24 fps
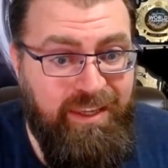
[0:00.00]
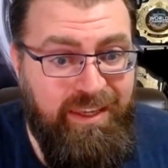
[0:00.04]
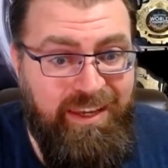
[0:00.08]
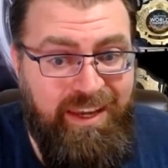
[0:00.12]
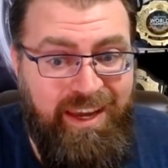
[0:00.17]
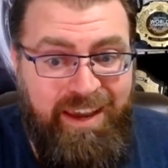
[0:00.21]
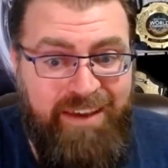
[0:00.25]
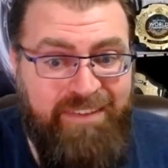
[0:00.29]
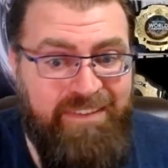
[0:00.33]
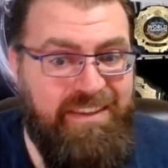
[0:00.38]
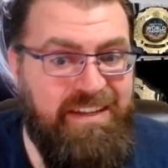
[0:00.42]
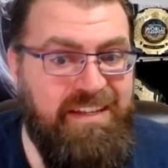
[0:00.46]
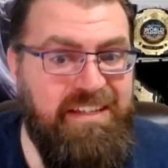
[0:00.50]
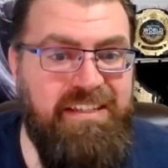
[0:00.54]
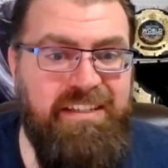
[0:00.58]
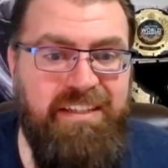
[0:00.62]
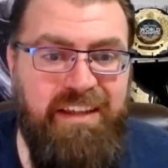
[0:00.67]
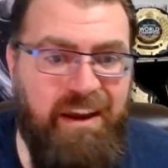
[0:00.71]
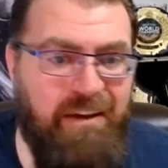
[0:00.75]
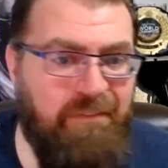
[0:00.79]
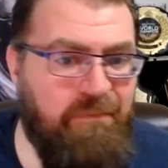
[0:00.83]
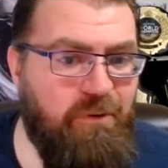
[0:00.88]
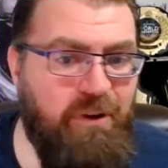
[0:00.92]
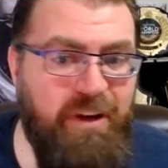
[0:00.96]
And the
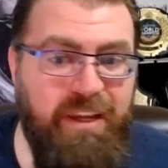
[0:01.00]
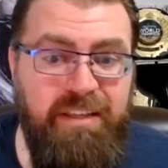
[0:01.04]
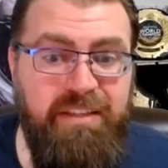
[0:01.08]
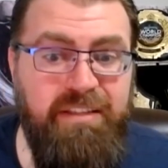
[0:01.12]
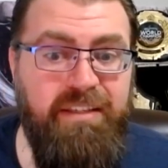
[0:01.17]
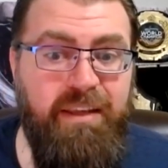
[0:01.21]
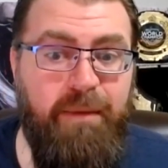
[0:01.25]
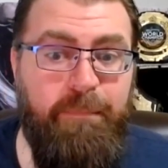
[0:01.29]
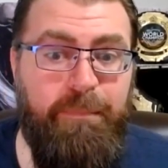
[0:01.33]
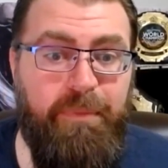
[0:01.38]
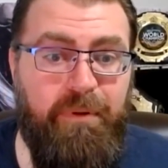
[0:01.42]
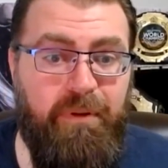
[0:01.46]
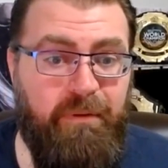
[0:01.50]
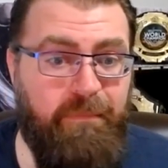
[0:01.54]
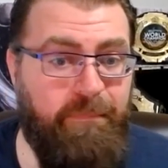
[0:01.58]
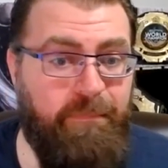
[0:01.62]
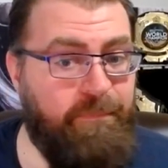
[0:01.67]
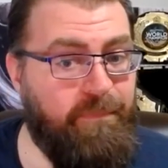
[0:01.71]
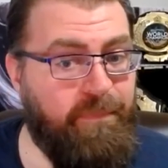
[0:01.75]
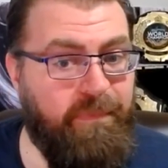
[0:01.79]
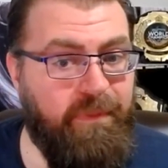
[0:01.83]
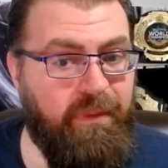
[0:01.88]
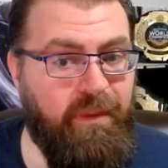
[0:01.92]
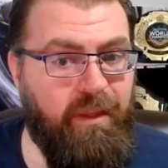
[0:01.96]
discovery is simple.
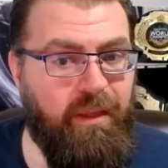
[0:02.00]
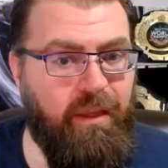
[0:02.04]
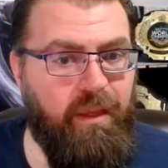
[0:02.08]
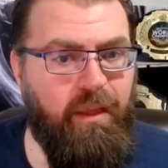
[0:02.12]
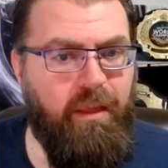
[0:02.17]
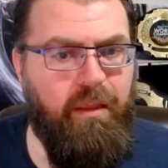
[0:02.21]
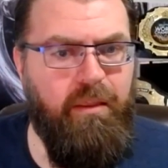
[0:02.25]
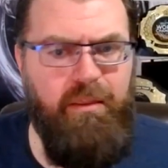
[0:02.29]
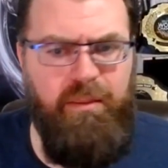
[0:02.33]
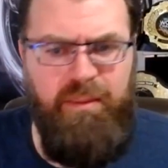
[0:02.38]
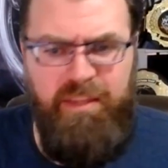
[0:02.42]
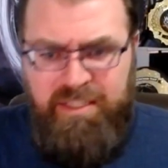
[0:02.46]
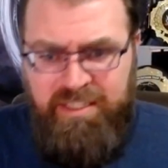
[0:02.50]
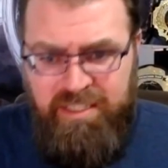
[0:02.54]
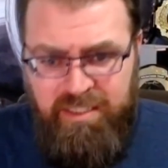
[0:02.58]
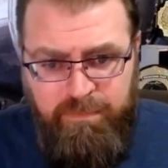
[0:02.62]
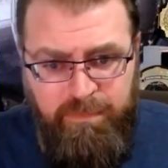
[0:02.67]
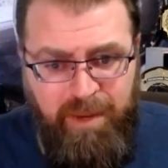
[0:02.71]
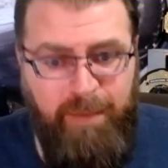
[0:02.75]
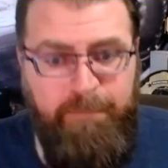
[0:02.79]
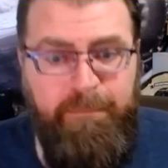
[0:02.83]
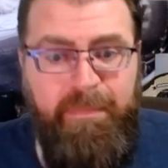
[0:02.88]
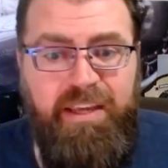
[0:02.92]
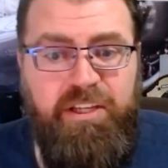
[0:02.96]
This is
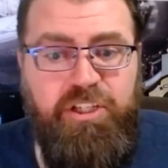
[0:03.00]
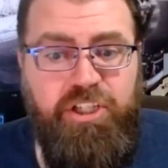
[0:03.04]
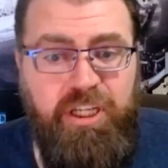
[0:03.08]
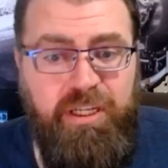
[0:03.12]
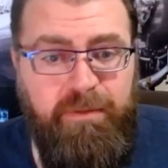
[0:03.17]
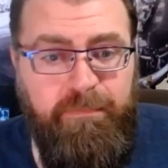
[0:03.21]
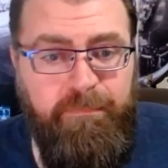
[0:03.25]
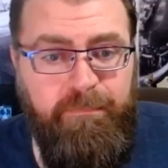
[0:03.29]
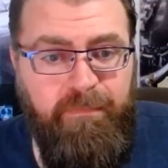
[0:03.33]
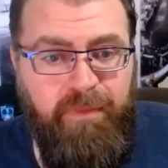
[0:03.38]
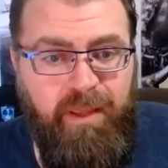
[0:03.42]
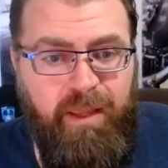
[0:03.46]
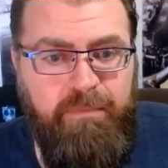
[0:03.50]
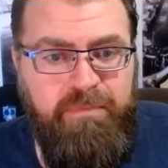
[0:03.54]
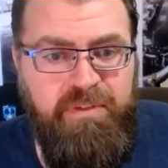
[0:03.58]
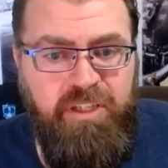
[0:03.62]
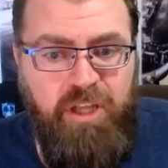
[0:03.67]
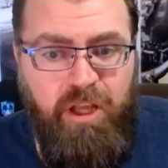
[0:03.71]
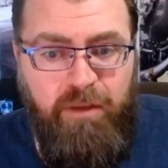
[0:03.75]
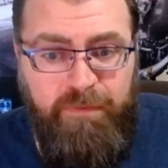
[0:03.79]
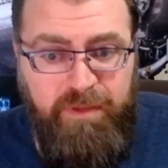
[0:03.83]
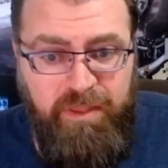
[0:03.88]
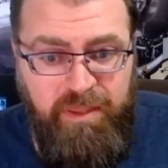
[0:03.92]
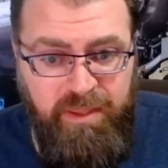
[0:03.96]
my mission. I'm
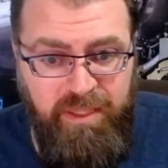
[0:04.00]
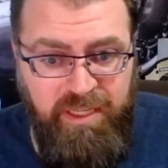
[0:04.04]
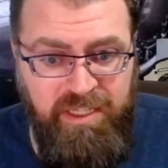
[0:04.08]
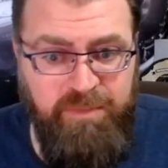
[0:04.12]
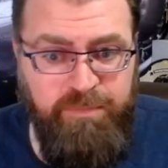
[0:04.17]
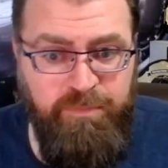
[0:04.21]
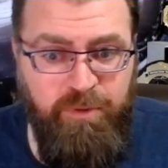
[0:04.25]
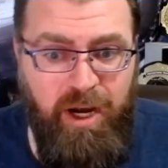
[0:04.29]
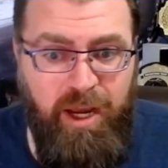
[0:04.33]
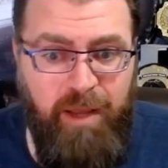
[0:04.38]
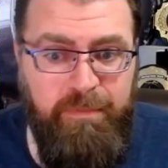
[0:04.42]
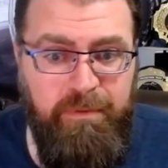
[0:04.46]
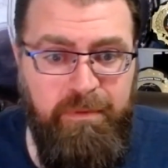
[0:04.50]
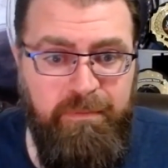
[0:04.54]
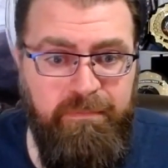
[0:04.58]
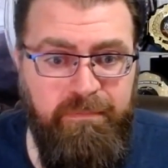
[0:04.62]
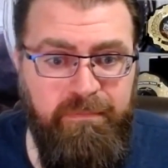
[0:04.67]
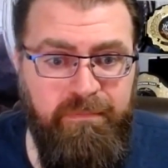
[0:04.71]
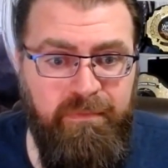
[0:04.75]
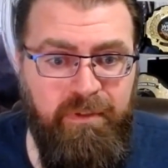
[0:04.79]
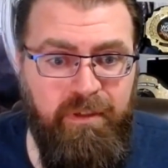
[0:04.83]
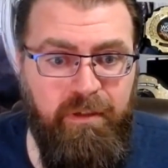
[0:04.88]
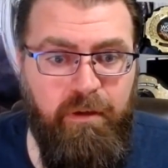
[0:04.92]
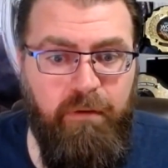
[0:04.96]
solving this problem
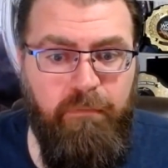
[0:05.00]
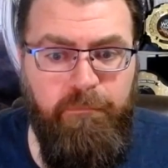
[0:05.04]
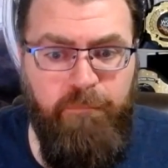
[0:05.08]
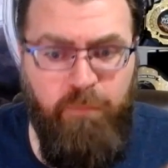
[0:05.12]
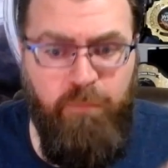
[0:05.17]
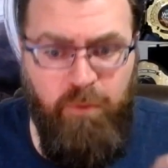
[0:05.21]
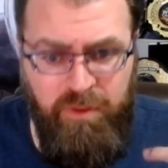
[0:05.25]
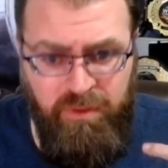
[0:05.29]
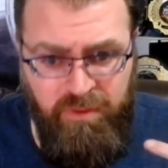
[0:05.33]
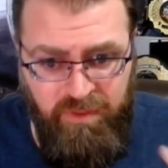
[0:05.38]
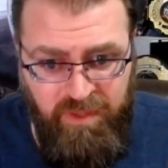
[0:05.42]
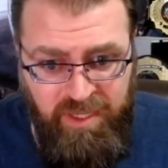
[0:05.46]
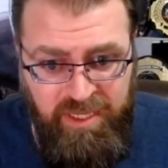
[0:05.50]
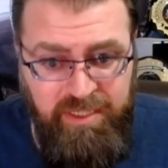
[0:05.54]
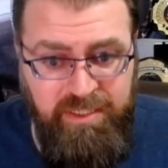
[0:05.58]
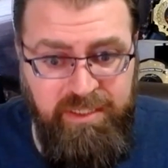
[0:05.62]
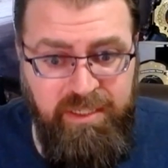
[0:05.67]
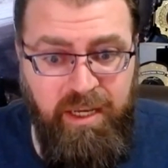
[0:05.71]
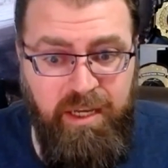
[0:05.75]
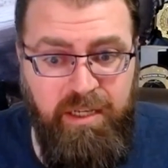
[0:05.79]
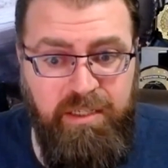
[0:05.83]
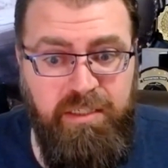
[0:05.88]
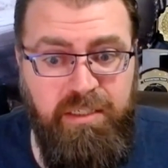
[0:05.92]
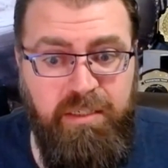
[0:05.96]
for these
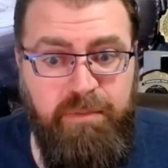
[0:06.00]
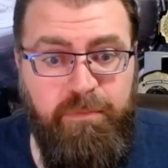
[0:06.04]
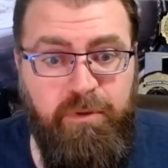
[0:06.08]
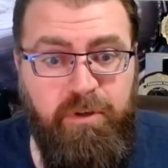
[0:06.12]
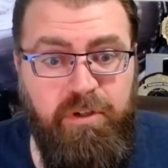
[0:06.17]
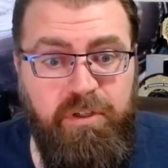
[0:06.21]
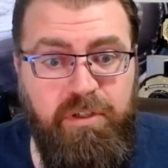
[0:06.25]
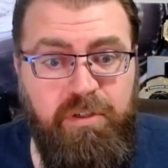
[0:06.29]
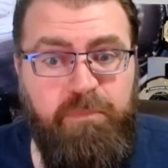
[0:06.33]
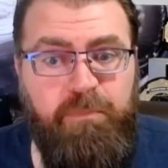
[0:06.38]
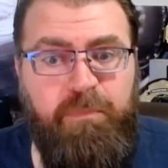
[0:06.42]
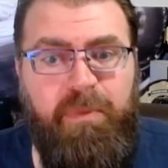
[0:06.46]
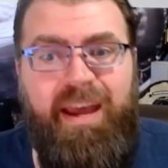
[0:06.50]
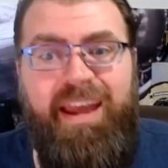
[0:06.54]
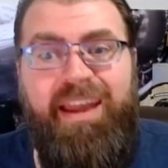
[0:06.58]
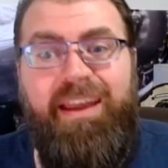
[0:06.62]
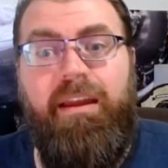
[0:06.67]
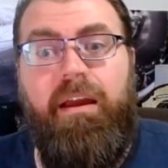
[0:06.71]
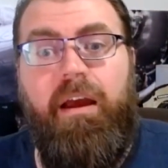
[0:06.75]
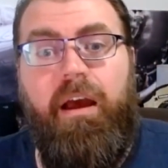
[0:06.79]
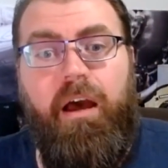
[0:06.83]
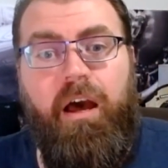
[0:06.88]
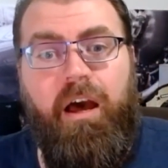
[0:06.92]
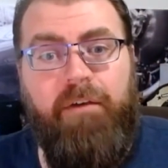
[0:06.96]
customers
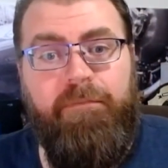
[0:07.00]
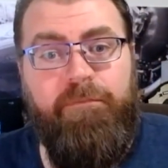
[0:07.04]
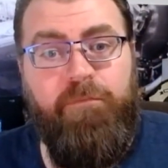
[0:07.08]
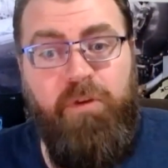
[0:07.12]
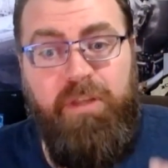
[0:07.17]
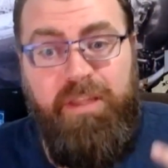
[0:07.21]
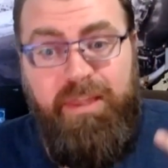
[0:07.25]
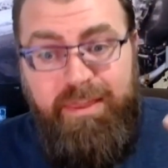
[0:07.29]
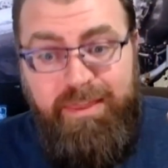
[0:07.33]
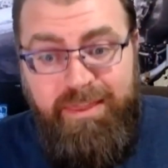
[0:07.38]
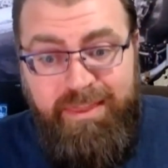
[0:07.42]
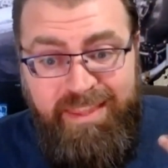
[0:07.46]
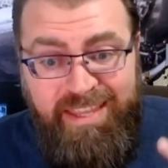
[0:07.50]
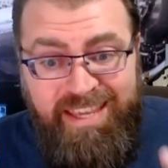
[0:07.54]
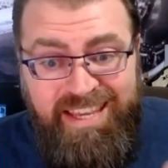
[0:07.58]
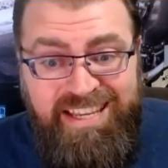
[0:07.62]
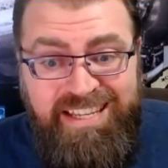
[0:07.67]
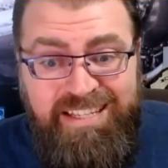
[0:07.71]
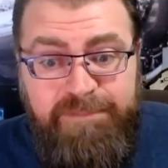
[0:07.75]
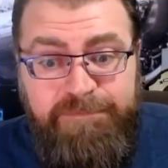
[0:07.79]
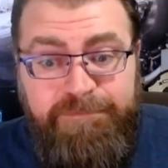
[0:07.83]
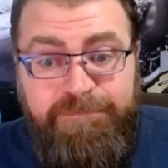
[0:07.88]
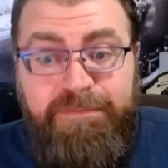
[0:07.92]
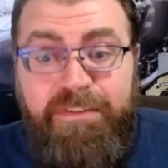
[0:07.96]
by offering
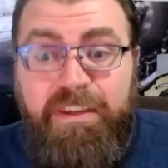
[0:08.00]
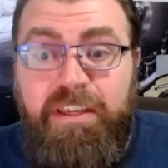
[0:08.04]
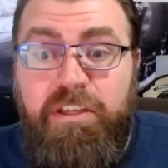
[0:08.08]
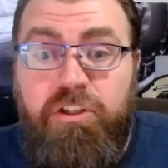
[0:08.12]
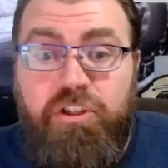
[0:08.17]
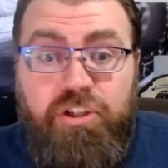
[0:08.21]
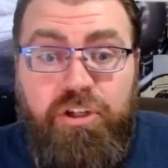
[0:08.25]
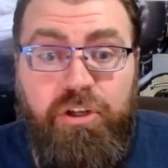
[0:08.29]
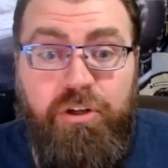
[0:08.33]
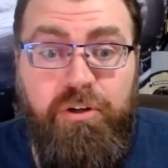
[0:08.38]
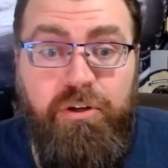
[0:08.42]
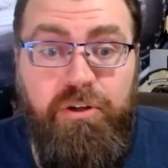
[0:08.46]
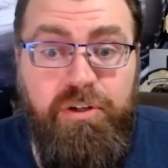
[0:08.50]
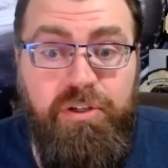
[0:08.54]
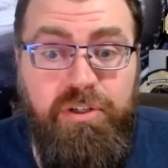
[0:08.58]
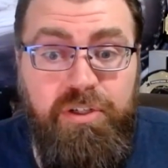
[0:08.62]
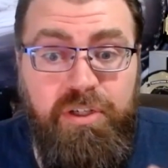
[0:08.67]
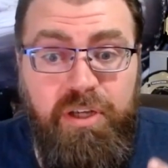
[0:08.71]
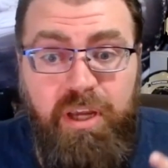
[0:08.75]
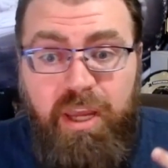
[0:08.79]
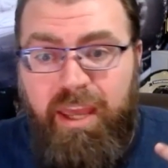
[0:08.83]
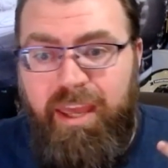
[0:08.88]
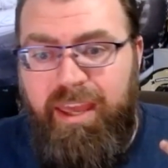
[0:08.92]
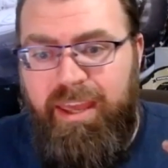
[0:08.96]
these
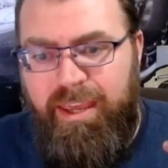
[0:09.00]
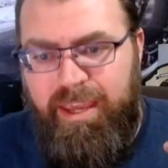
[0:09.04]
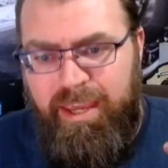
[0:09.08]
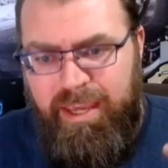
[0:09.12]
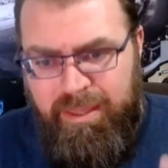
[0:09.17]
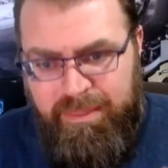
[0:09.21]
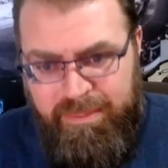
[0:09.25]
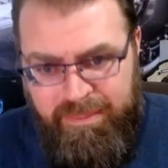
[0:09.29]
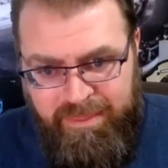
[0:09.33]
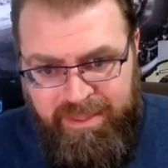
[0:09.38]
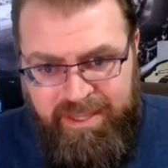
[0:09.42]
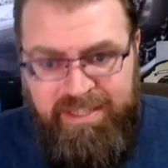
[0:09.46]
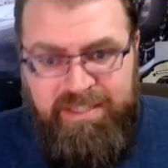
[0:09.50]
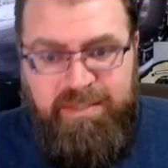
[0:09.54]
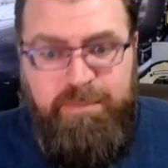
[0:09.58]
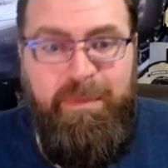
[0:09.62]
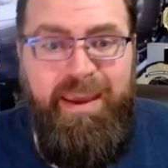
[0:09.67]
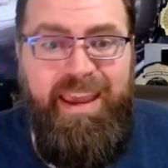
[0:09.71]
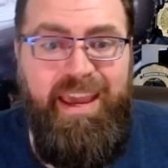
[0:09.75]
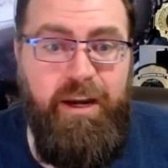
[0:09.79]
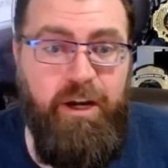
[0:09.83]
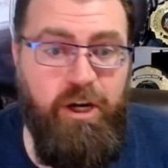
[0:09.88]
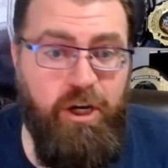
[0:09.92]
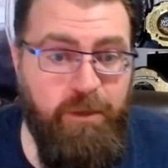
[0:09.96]
features in this
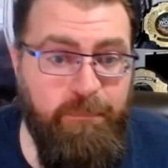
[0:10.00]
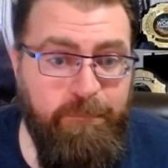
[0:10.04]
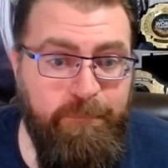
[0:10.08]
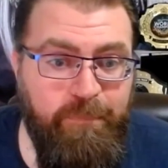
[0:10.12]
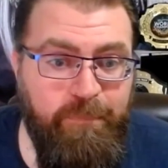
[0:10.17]
manner.